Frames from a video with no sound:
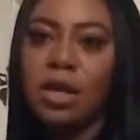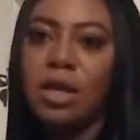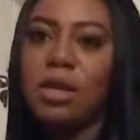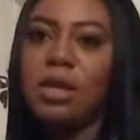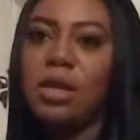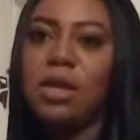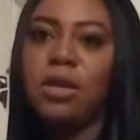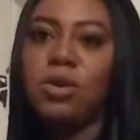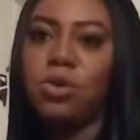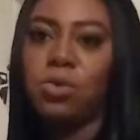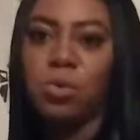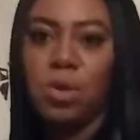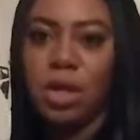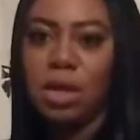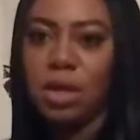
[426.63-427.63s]
and
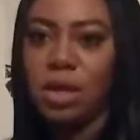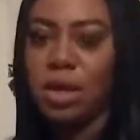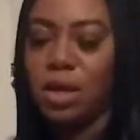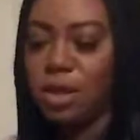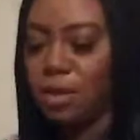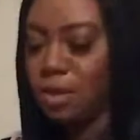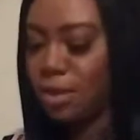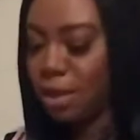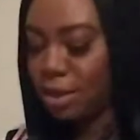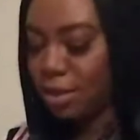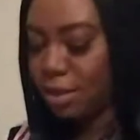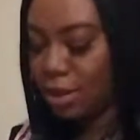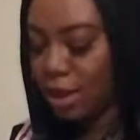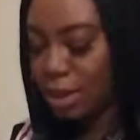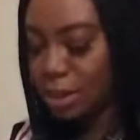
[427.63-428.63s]
agreeing and
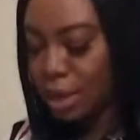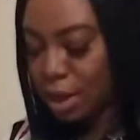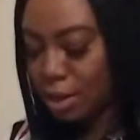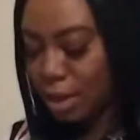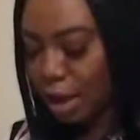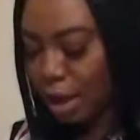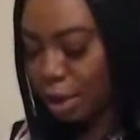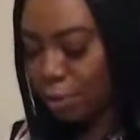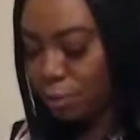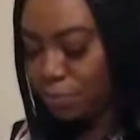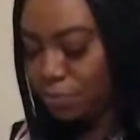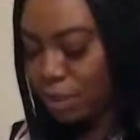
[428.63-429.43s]
things like that.